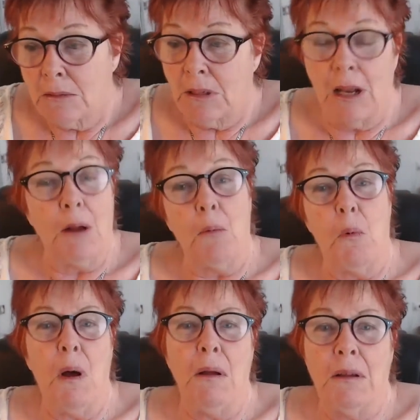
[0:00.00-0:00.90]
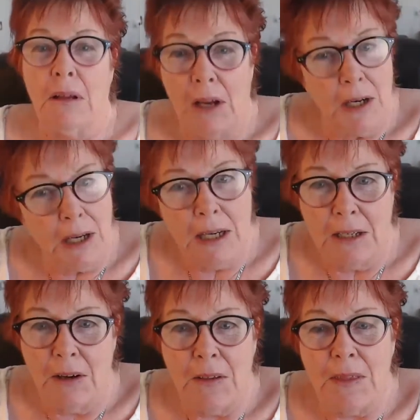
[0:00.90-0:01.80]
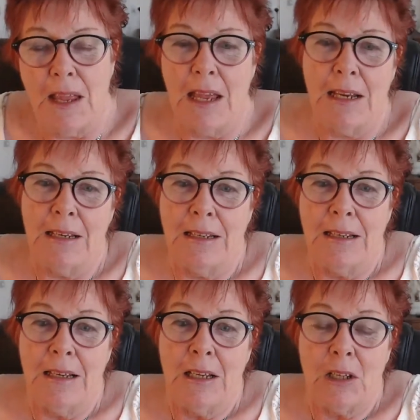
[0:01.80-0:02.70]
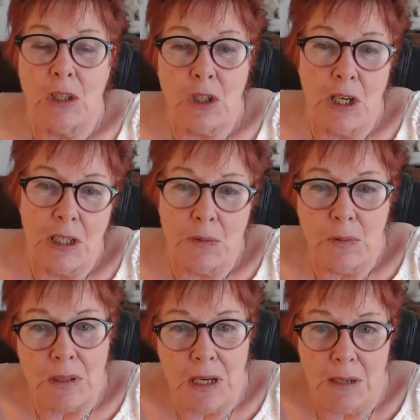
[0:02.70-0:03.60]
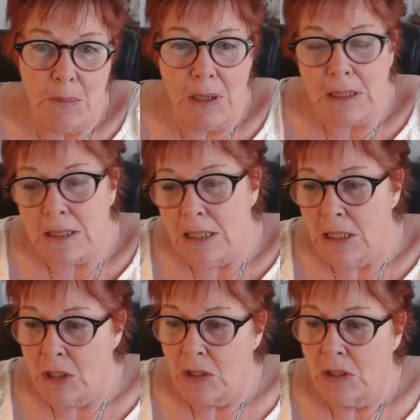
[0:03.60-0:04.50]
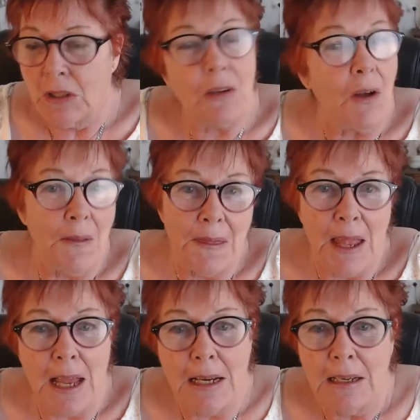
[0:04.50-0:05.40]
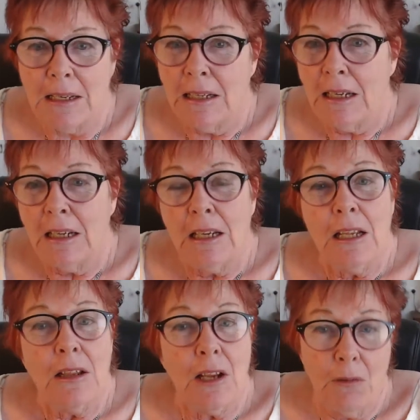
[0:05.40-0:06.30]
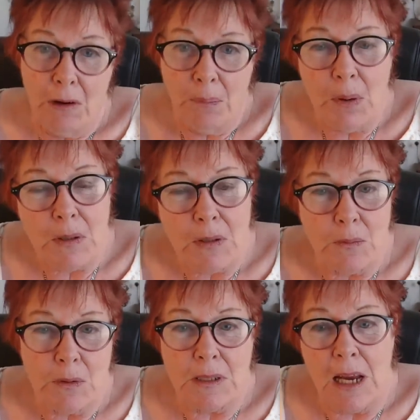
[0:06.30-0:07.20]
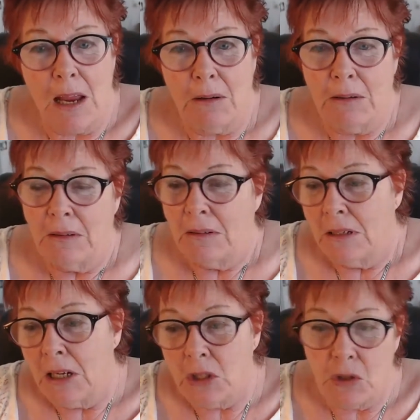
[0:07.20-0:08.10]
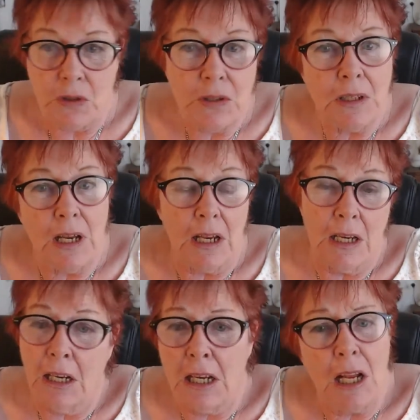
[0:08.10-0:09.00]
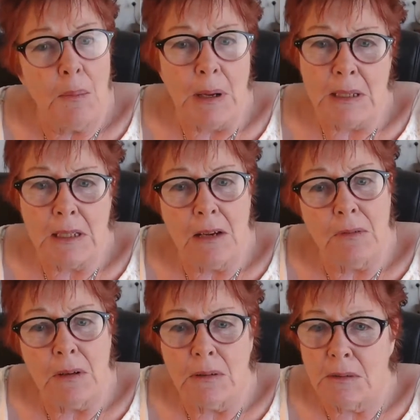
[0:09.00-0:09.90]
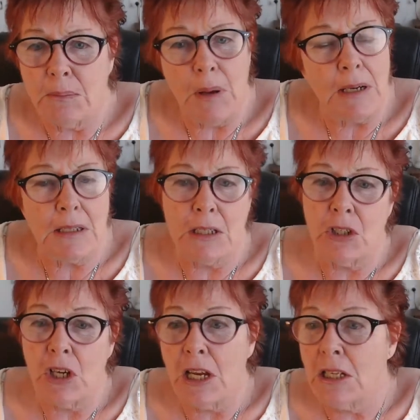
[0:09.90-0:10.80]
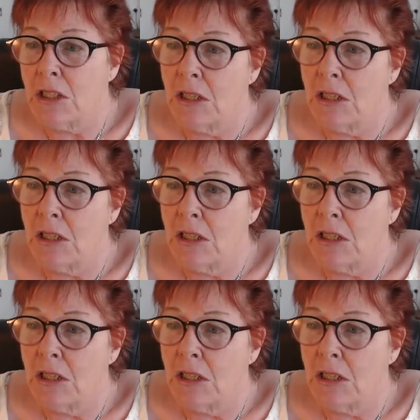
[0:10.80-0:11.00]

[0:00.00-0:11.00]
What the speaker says: Like, what? Okay, got that. The chairs were $10 each. Got that. Their FPOS was down. And John he only had about $7 in change.